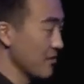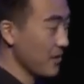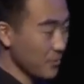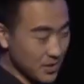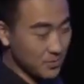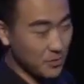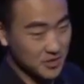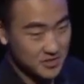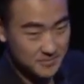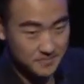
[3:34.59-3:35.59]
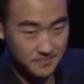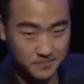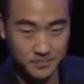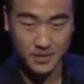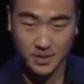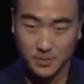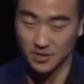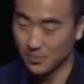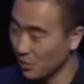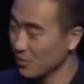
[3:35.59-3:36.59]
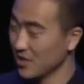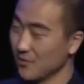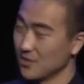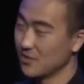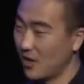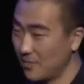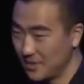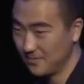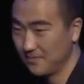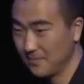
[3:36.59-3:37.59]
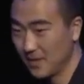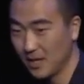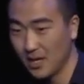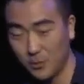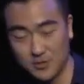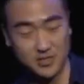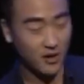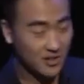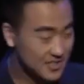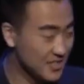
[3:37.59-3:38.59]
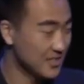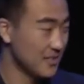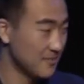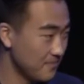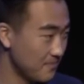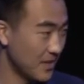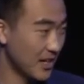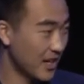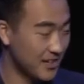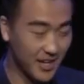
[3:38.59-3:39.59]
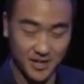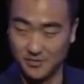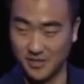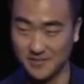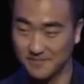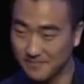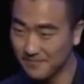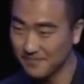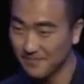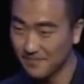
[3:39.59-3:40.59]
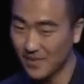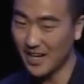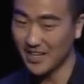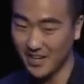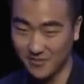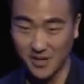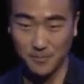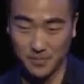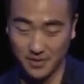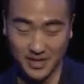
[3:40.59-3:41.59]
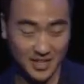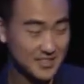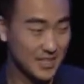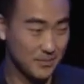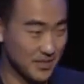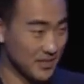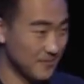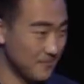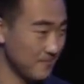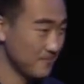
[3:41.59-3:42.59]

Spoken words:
into a fight with the bullies, but the bullying never stopped. It was constant, and I got tired of it. I gave up, and I accepted it.